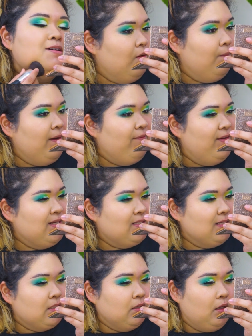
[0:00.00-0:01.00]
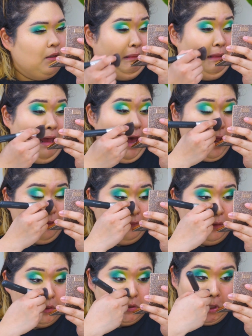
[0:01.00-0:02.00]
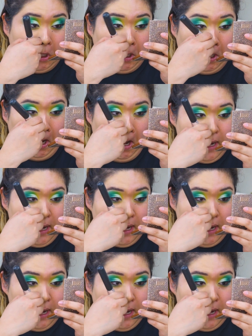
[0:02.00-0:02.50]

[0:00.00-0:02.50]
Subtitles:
So my face doesn't look that filtered.